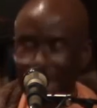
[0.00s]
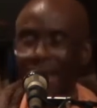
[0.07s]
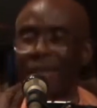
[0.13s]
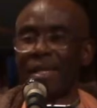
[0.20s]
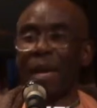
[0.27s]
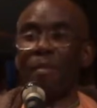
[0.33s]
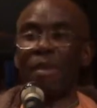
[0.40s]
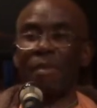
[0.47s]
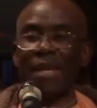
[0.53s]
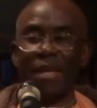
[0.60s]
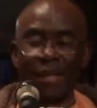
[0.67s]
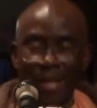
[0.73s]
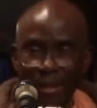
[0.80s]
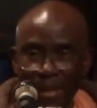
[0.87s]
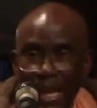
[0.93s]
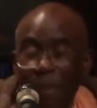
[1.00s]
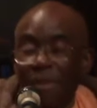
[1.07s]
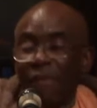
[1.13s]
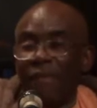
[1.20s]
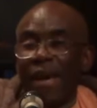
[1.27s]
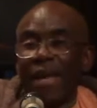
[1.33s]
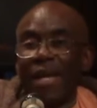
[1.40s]

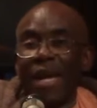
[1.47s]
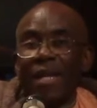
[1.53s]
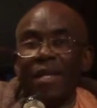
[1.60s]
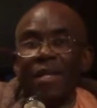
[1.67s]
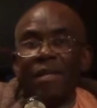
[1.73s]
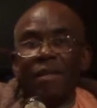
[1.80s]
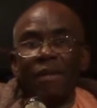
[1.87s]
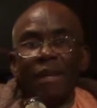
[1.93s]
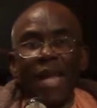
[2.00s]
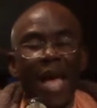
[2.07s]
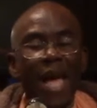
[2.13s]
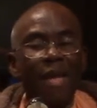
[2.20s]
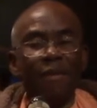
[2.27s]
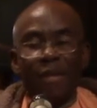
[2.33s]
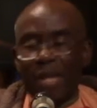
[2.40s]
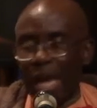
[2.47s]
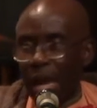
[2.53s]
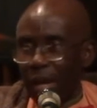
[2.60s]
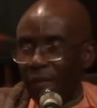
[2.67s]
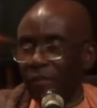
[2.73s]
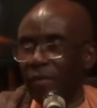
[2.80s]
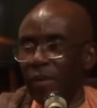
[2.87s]
exemplified that in his own life,
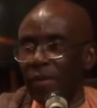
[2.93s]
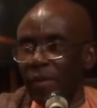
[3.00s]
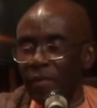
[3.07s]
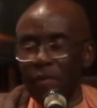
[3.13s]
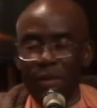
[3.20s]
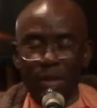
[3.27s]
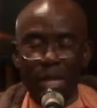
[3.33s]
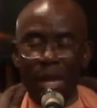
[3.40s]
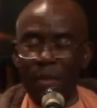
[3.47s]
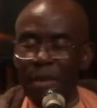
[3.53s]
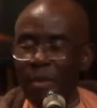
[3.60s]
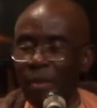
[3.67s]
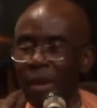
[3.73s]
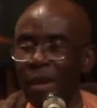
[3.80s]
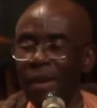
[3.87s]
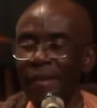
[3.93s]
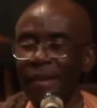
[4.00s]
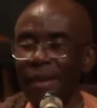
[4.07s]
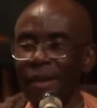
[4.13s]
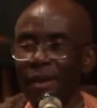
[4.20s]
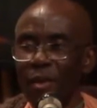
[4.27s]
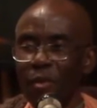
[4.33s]
caring for the devotees. I remember
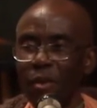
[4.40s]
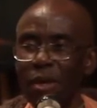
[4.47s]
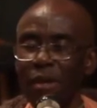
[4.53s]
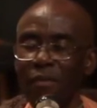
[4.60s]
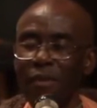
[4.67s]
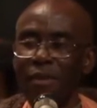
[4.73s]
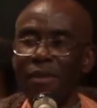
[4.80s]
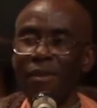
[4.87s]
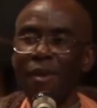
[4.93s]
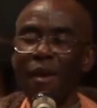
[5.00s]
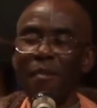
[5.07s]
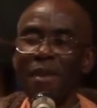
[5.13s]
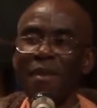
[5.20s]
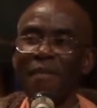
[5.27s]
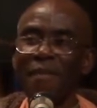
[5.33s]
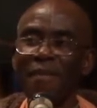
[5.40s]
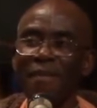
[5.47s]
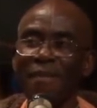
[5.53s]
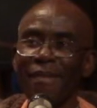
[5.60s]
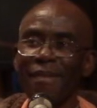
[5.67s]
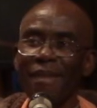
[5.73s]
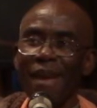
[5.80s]
one devotee told me,
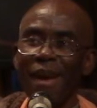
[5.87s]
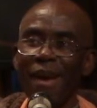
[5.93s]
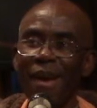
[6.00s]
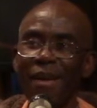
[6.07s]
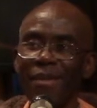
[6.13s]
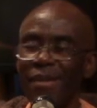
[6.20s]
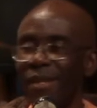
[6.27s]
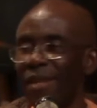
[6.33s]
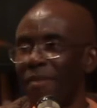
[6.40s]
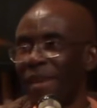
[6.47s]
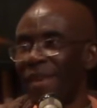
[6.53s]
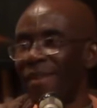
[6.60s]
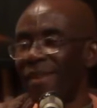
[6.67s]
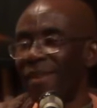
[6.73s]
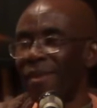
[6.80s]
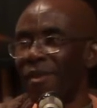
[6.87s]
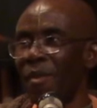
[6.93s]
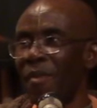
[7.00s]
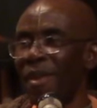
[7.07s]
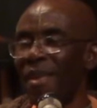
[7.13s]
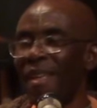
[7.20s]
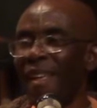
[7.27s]
Shikimaiti, he told
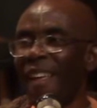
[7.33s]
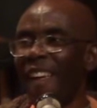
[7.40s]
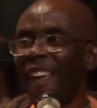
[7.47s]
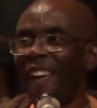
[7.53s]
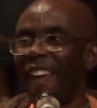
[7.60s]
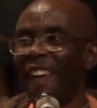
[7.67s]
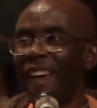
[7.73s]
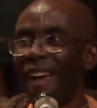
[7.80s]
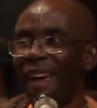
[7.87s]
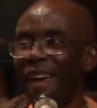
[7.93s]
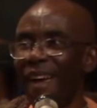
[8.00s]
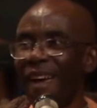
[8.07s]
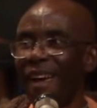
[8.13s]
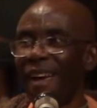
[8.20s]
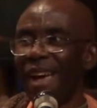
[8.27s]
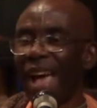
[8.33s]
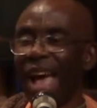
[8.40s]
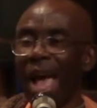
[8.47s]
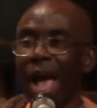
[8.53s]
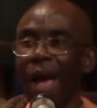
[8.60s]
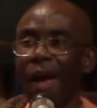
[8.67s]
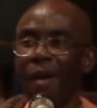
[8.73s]
me
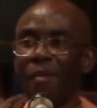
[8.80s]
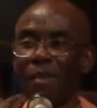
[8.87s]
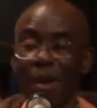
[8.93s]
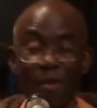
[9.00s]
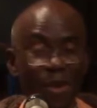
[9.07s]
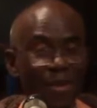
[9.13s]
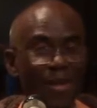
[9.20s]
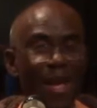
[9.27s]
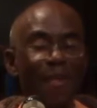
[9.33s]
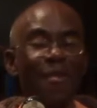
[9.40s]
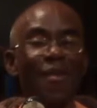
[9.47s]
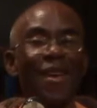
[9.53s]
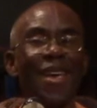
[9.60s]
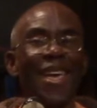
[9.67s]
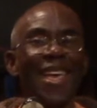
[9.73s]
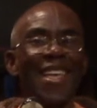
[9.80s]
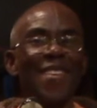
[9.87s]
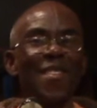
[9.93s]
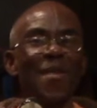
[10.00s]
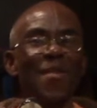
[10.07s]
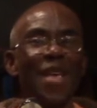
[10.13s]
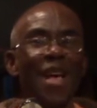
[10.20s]
how, Prabhupada disciple, he
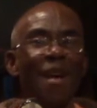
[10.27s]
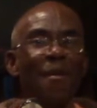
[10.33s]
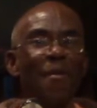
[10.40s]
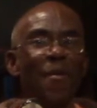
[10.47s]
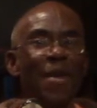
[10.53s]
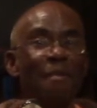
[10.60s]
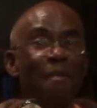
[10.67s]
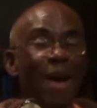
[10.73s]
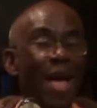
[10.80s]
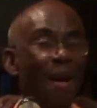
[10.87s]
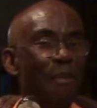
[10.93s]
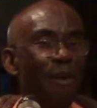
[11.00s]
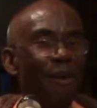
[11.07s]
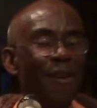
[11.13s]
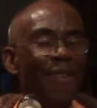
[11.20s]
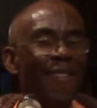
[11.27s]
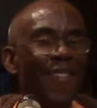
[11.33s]
told me how in Mayapur,